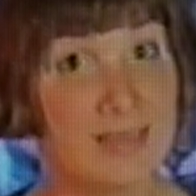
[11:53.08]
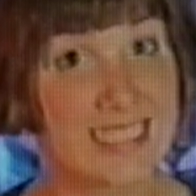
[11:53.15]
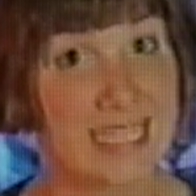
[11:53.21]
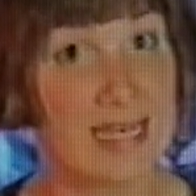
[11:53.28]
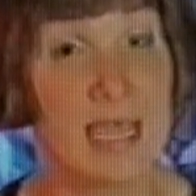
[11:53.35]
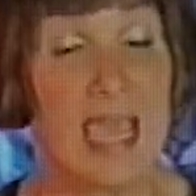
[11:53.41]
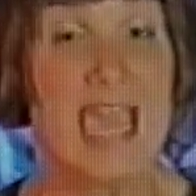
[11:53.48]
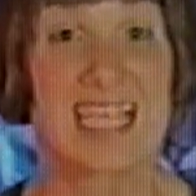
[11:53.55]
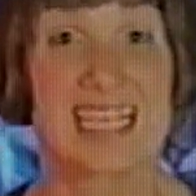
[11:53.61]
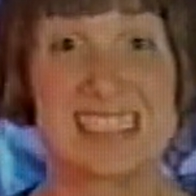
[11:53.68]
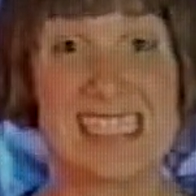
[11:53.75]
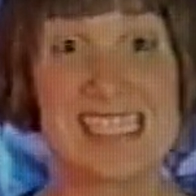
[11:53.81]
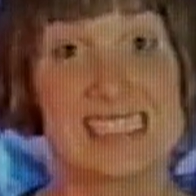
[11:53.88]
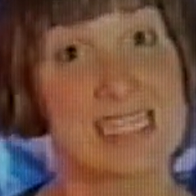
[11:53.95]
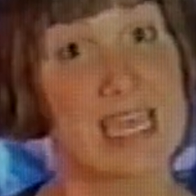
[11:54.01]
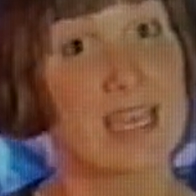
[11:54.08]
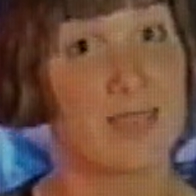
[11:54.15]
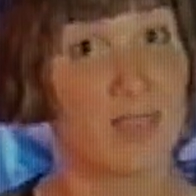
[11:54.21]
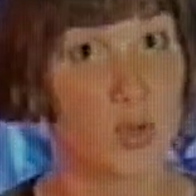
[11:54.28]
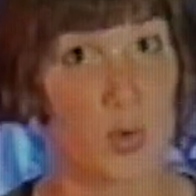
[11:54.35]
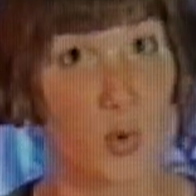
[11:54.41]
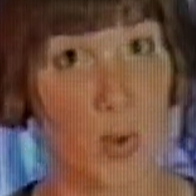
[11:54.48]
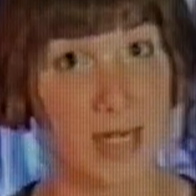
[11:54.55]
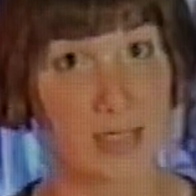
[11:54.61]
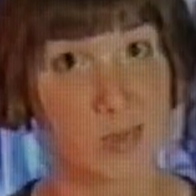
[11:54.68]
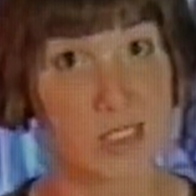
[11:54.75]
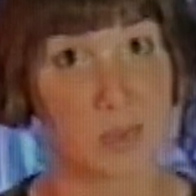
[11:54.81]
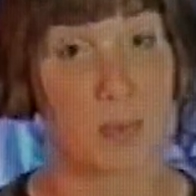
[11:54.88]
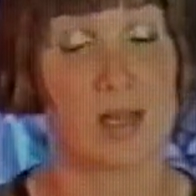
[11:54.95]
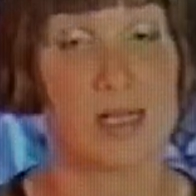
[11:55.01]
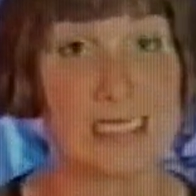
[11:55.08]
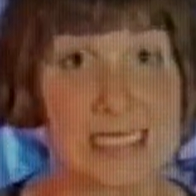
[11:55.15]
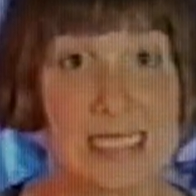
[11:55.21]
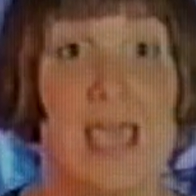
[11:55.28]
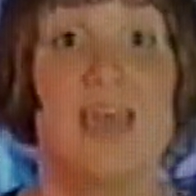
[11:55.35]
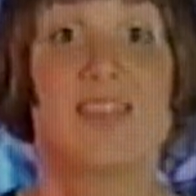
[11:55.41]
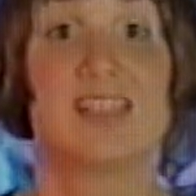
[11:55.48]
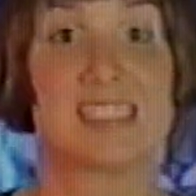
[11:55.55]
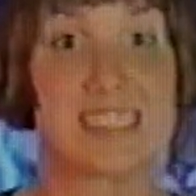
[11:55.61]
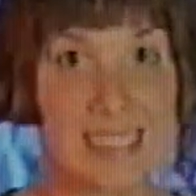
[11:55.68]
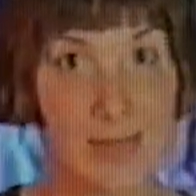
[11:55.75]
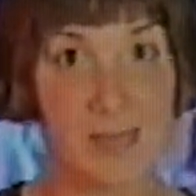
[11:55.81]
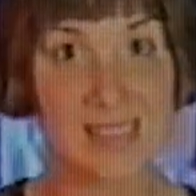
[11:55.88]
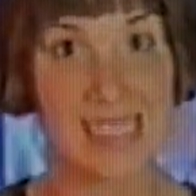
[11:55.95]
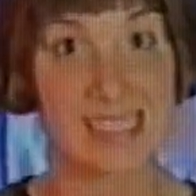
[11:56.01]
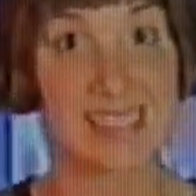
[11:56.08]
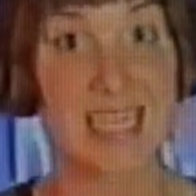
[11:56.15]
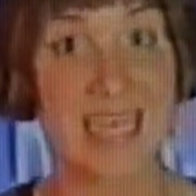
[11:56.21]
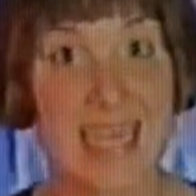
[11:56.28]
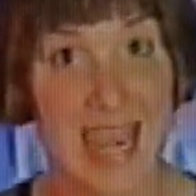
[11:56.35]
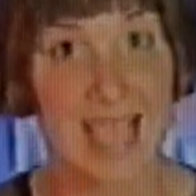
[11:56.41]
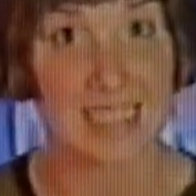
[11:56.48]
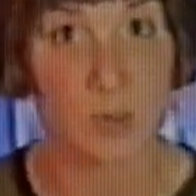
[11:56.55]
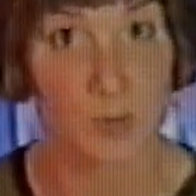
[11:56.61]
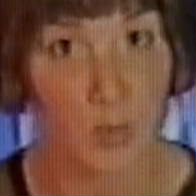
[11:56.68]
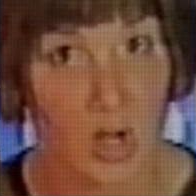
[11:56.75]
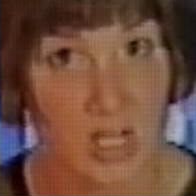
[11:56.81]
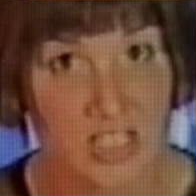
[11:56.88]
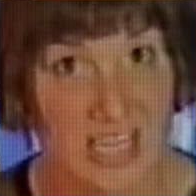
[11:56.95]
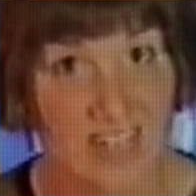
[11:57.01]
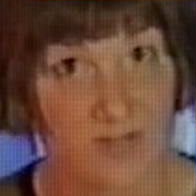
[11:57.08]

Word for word: did, because he sent in the correct response. The Sims is the next project